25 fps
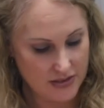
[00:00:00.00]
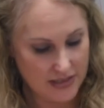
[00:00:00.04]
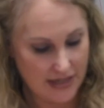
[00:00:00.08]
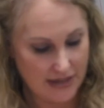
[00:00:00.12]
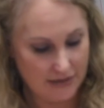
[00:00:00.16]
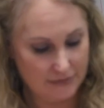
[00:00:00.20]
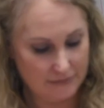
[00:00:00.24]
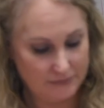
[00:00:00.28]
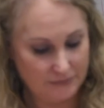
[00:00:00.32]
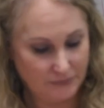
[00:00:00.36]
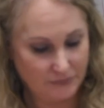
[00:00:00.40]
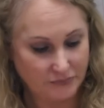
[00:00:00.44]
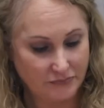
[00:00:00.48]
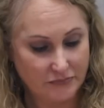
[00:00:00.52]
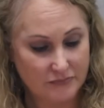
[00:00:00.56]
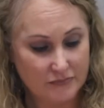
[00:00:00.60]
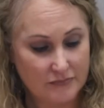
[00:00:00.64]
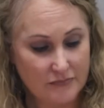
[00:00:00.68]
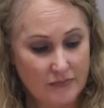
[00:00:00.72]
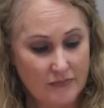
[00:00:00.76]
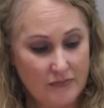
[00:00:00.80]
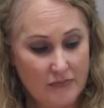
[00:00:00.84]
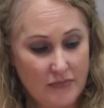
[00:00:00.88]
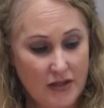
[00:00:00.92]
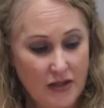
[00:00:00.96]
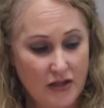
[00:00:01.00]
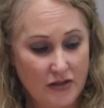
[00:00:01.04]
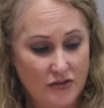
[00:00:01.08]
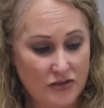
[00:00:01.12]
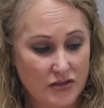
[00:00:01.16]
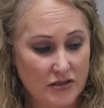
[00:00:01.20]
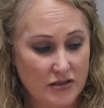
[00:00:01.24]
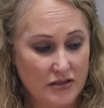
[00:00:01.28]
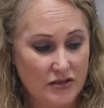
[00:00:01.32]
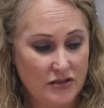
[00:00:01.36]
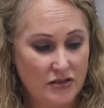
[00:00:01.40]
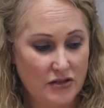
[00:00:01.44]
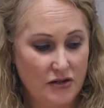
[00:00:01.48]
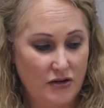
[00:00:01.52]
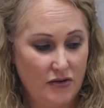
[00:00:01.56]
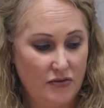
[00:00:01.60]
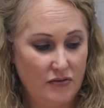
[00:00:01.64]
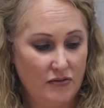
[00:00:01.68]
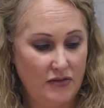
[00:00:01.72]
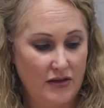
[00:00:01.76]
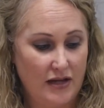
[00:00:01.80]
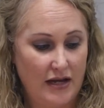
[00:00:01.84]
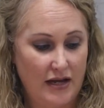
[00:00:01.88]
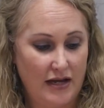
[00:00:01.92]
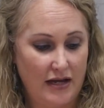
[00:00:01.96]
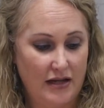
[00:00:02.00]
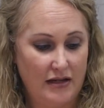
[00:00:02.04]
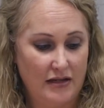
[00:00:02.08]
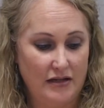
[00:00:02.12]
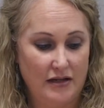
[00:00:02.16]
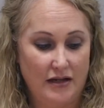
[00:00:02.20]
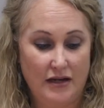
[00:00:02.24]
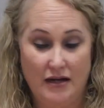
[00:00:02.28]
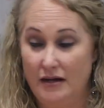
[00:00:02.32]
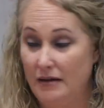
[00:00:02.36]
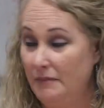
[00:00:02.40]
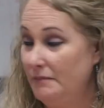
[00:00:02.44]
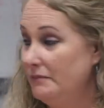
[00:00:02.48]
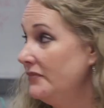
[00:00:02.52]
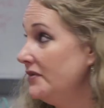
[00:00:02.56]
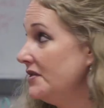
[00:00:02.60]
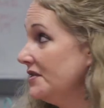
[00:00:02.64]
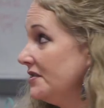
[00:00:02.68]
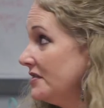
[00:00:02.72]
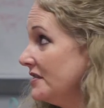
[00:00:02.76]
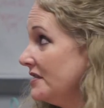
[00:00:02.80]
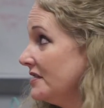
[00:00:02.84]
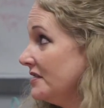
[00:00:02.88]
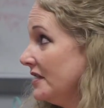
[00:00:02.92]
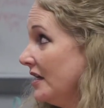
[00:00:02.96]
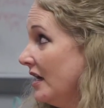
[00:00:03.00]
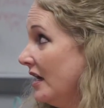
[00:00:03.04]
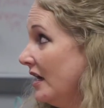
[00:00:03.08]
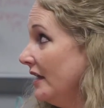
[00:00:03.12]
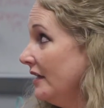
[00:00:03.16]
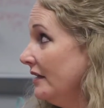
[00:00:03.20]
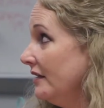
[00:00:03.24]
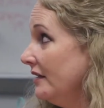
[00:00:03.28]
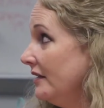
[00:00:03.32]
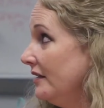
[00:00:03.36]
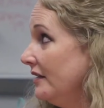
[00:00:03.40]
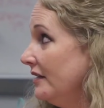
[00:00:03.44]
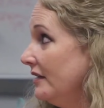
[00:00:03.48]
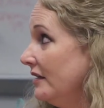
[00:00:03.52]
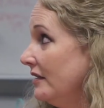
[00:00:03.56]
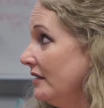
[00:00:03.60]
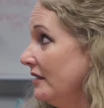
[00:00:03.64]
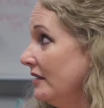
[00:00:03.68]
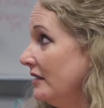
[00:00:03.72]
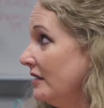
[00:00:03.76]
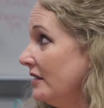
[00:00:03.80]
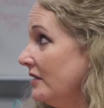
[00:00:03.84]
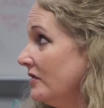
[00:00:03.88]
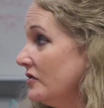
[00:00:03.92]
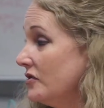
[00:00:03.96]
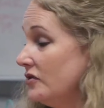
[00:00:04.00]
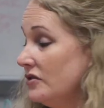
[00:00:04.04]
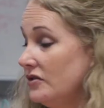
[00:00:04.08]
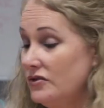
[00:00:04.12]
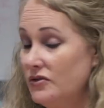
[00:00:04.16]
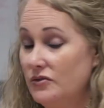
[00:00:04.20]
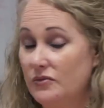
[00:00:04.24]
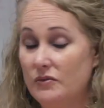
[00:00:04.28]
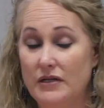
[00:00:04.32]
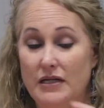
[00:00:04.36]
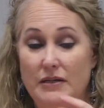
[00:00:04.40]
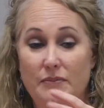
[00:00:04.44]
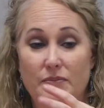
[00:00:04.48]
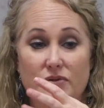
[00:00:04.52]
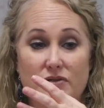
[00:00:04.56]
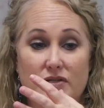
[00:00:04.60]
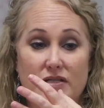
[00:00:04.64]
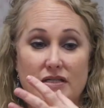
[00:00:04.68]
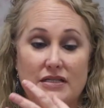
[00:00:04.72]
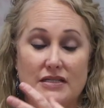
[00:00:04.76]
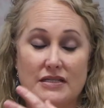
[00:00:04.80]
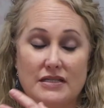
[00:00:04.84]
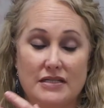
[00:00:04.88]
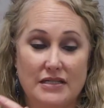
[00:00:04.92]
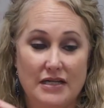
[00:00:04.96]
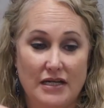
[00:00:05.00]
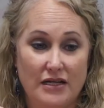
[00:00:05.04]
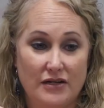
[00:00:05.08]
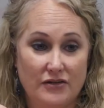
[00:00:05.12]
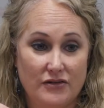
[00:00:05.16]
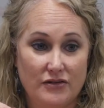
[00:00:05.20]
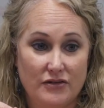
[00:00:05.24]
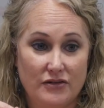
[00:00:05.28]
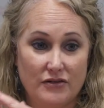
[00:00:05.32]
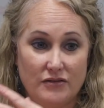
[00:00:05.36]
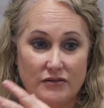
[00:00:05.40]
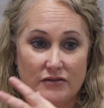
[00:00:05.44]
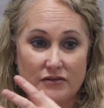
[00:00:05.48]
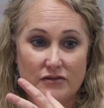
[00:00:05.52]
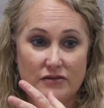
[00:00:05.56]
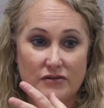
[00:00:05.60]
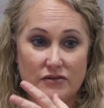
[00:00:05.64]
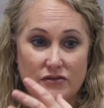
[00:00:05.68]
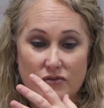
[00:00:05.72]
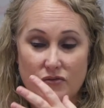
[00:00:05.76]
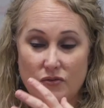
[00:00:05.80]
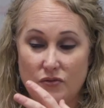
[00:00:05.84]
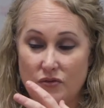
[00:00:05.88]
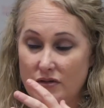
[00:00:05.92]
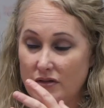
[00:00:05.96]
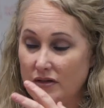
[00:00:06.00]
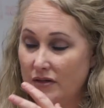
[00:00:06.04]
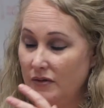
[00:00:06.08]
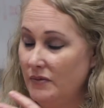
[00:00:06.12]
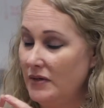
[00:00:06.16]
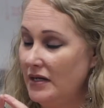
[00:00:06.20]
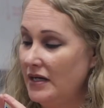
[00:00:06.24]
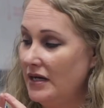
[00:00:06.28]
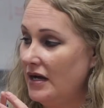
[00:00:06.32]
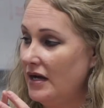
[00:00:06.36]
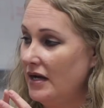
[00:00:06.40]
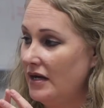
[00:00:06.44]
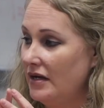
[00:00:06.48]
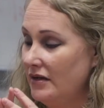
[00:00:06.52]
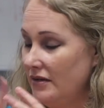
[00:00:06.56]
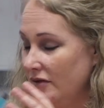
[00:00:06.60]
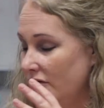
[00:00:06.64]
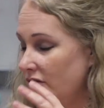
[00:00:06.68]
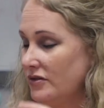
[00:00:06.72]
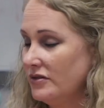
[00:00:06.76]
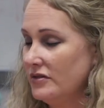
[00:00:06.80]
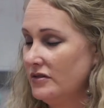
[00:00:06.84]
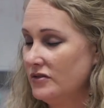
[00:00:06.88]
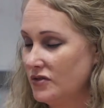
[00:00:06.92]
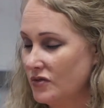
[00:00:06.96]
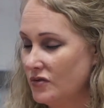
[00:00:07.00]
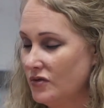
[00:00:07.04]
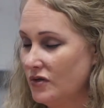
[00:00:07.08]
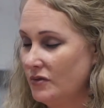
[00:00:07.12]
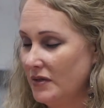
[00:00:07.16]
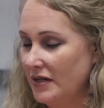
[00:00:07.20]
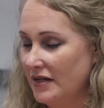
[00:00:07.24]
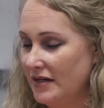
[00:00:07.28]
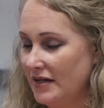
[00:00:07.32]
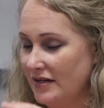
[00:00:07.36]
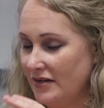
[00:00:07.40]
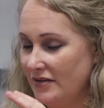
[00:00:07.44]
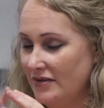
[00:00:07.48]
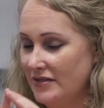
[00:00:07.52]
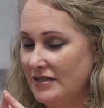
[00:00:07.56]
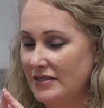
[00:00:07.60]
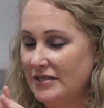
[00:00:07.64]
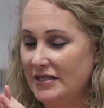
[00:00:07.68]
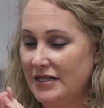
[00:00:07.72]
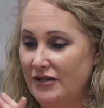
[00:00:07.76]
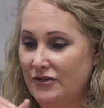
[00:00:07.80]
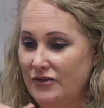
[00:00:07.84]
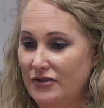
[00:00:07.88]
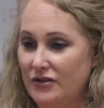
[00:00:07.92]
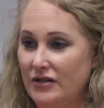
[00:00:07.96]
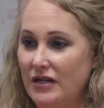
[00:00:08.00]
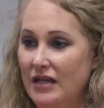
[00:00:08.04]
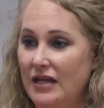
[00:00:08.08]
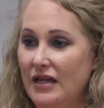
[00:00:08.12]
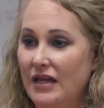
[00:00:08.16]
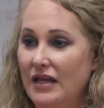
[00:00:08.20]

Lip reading: out, just know that this is not the 20% standard score that we got, or score we got on the standard.